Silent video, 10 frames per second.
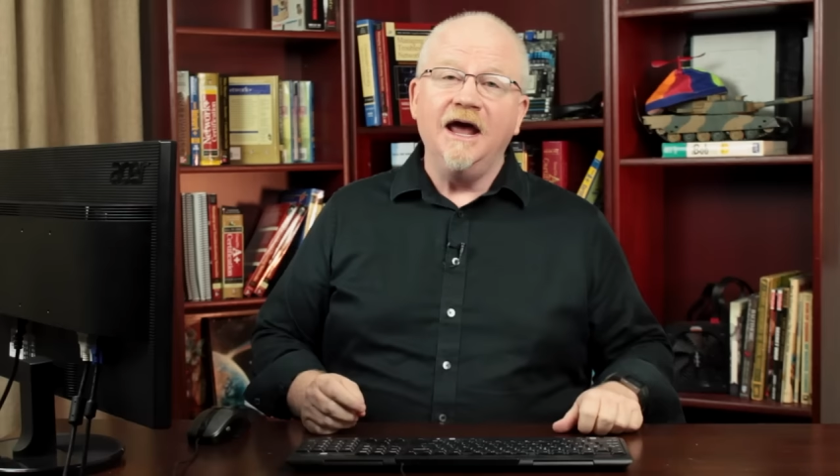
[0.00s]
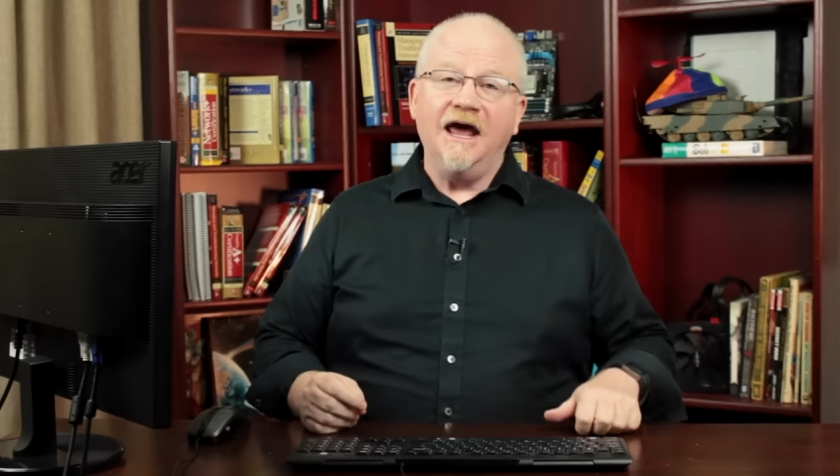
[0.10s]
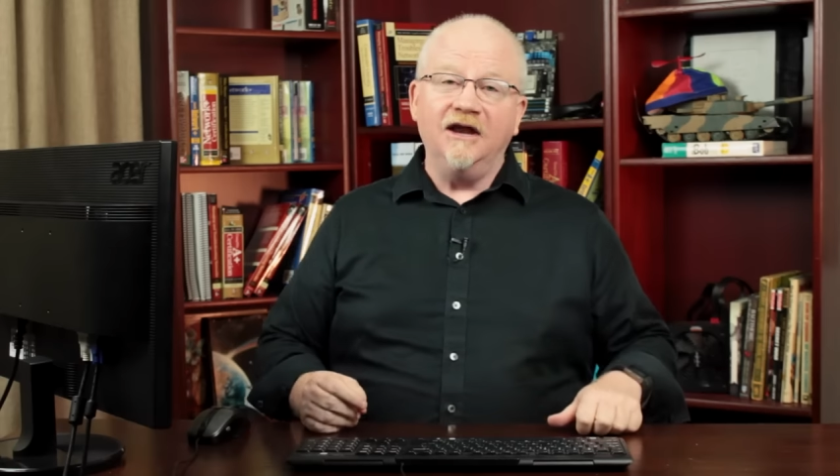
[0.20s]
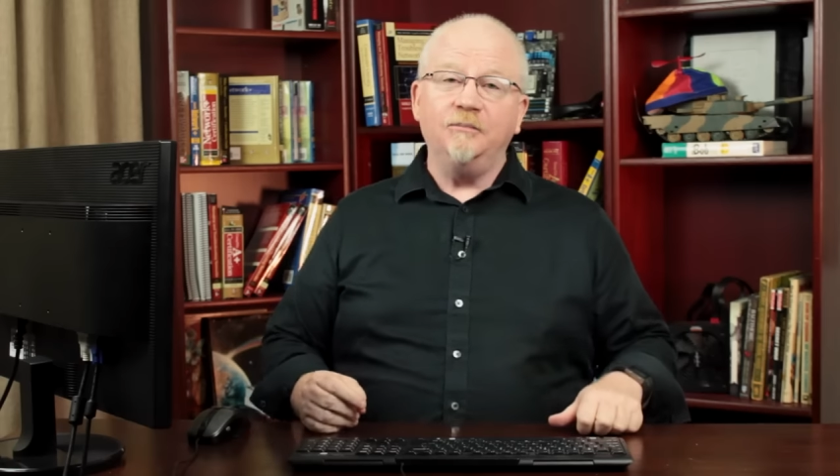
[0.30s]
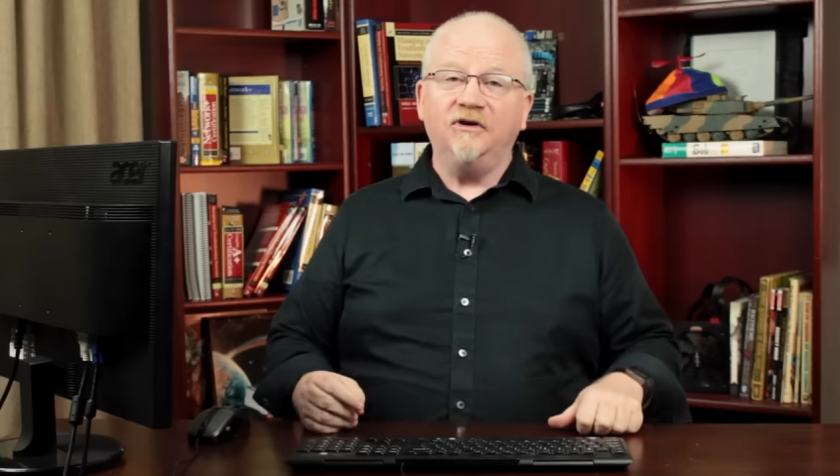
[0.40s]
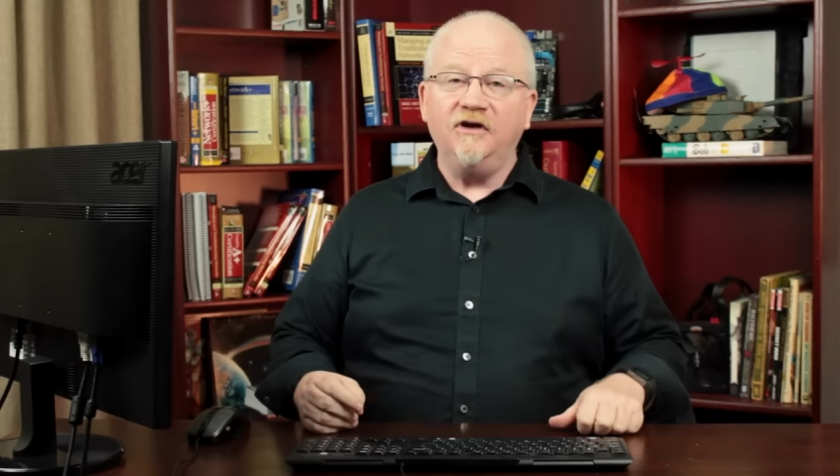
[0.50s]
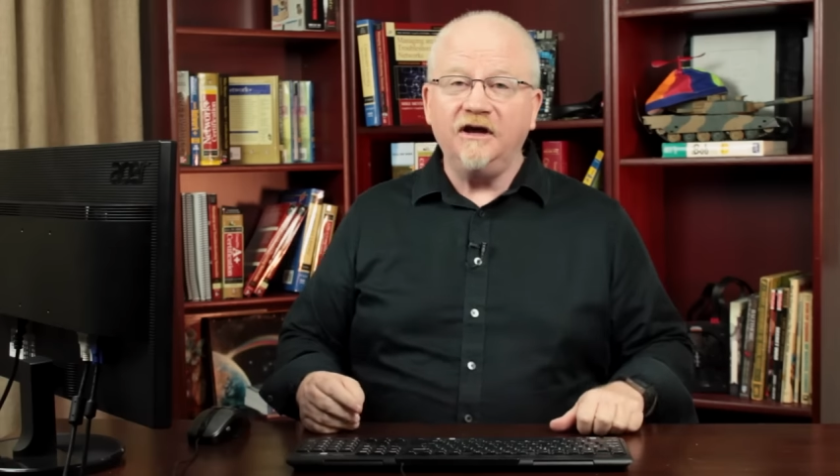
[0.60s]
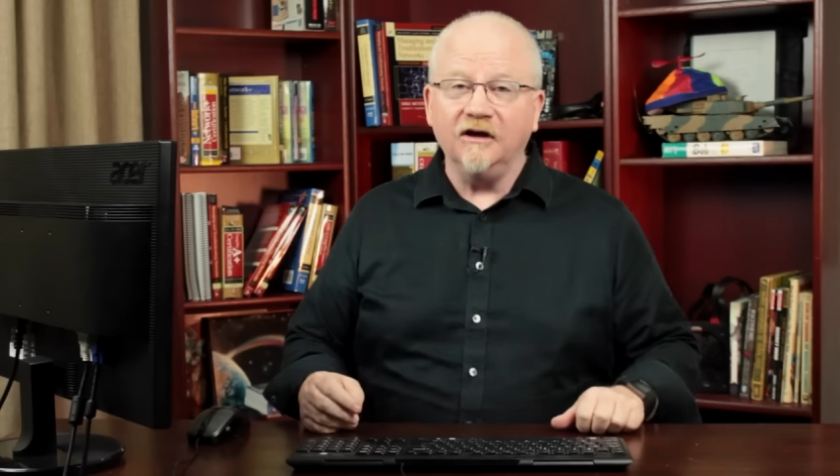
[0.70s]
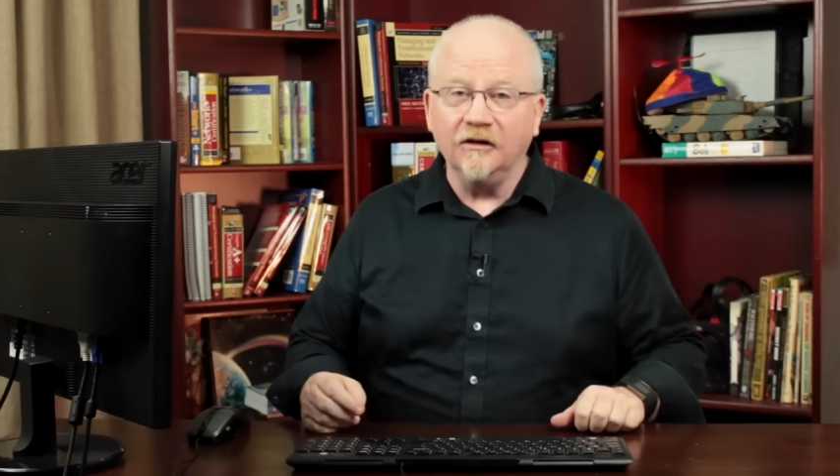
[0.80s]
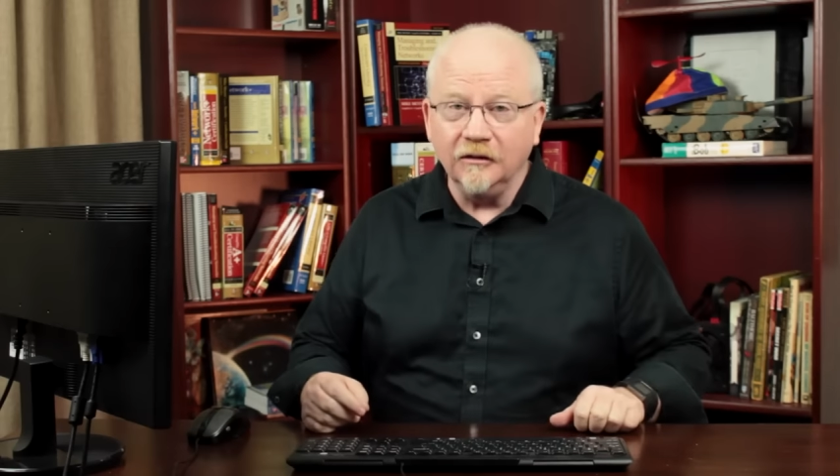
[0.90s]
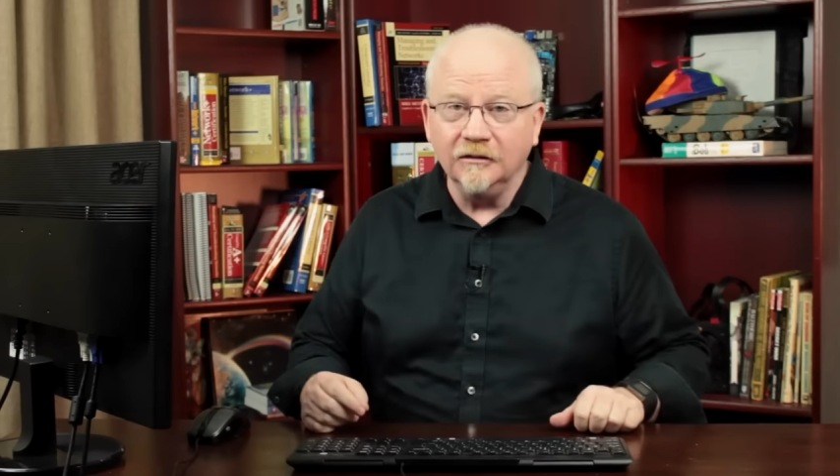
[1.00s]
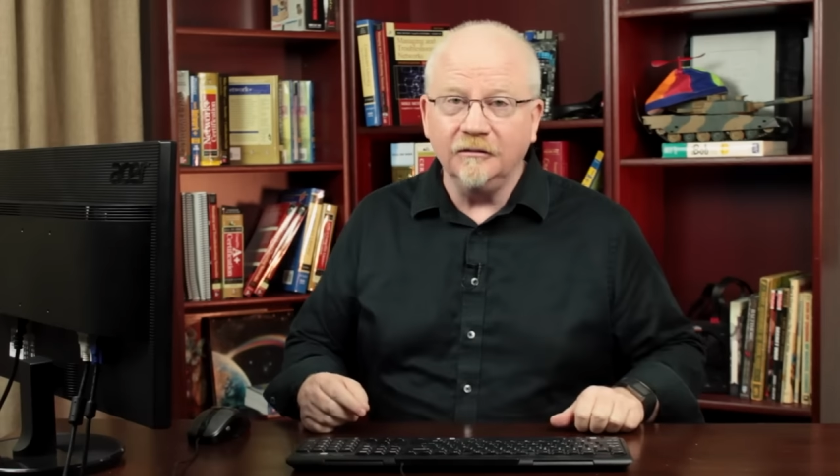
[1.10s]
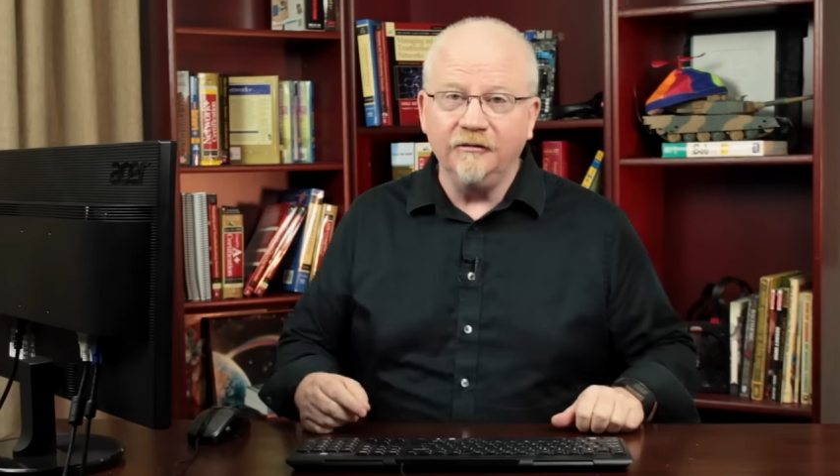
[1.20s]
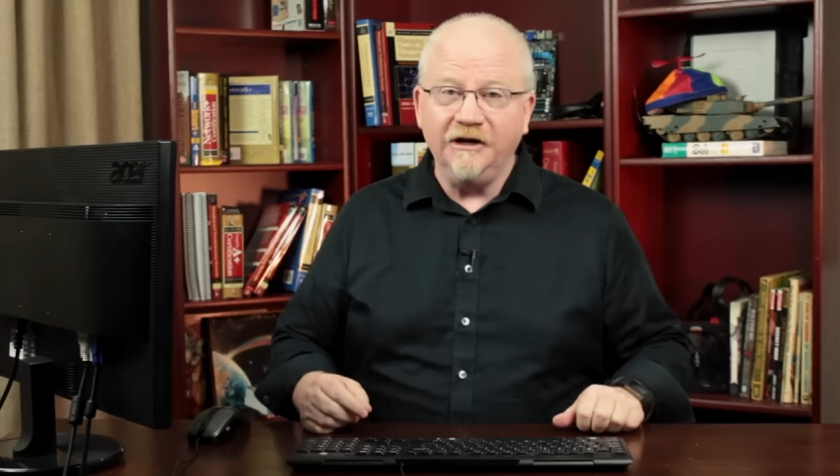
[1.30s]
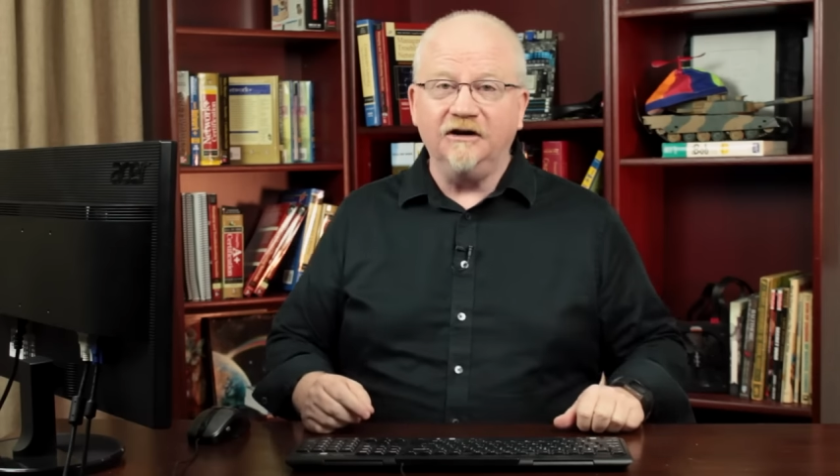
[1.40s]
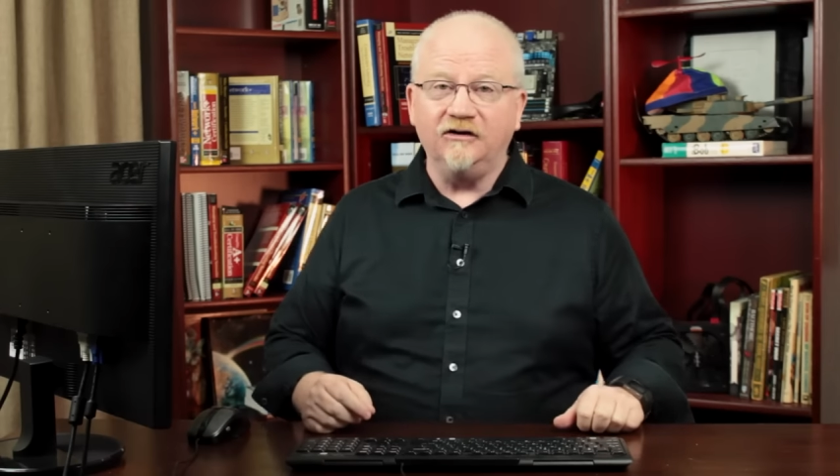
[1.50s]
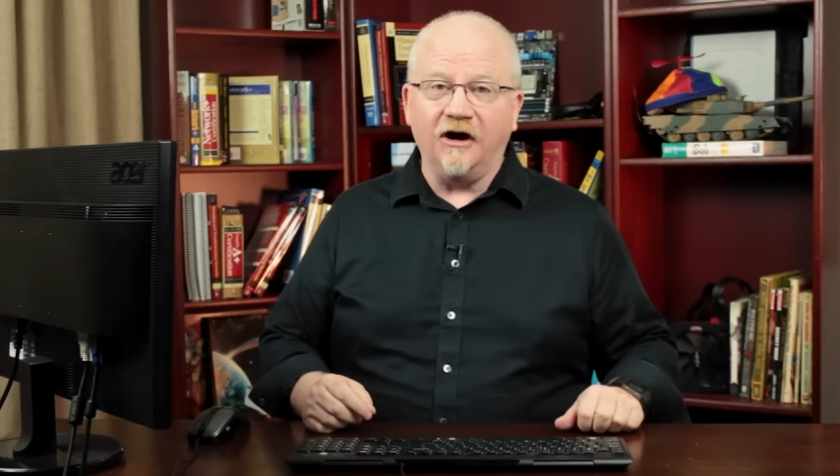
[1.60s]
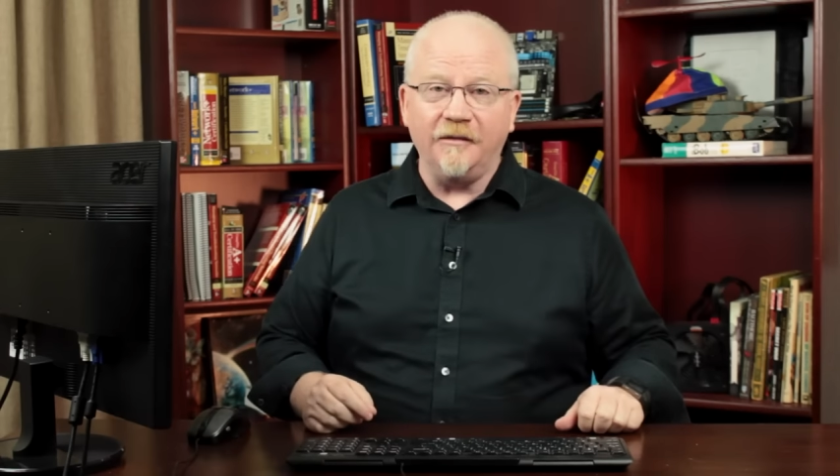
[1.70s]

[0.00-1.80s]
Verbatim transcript: And in particular, we need to talk